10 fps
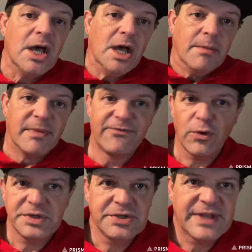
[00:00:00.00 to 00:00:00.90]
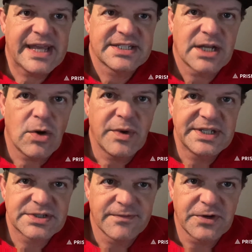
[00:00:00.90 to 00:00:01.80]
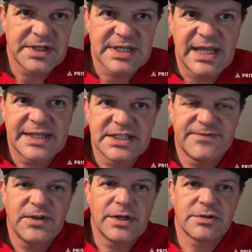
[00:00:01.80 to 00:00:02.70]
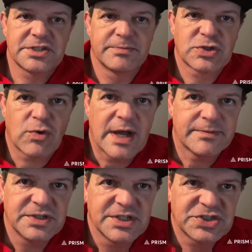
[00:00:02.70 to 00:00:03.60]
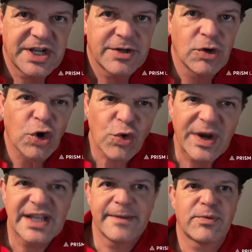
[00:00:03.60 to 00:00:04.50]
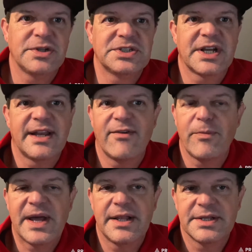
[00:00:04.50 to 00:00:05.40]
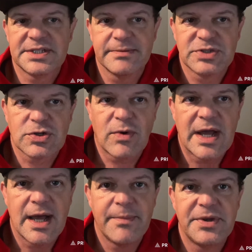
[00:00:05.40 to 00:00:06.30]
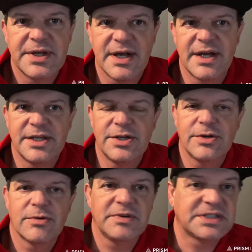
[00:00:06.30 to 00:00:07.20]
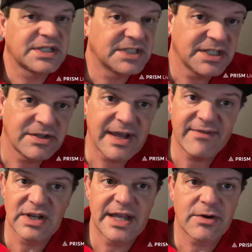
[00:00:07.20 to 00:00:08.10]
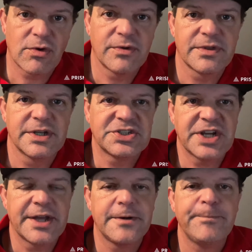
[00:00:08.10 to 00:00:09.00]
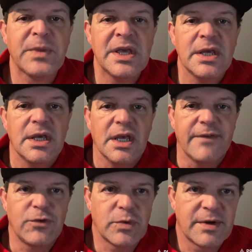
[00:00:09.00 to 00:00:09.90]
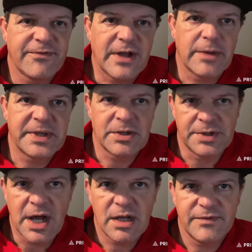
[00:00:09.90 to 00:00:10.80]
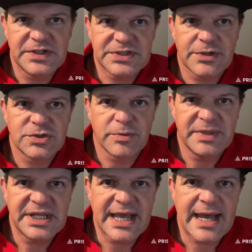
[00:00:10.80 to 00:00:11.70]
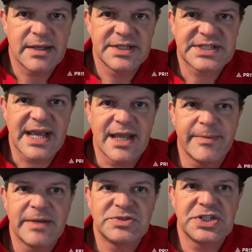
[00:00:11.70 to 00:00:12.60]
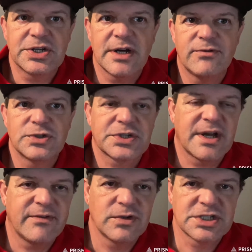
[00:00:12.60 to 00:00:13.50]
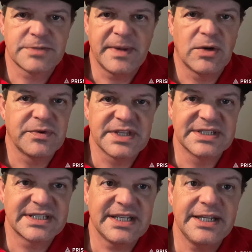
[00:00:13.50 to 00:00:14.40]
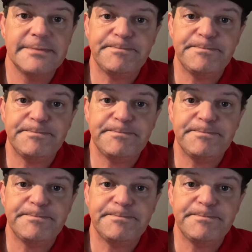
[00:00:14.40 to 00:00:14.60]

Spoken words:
Before we do that, as always, don't forget to like this video, subscribe to the channel. Greatly appreciate everybody that's subscribed here. We continue to have a lot of growth on the channel. If you want to follow me on all of these social media outlets, I am MGCovers, covered spelled with a Z.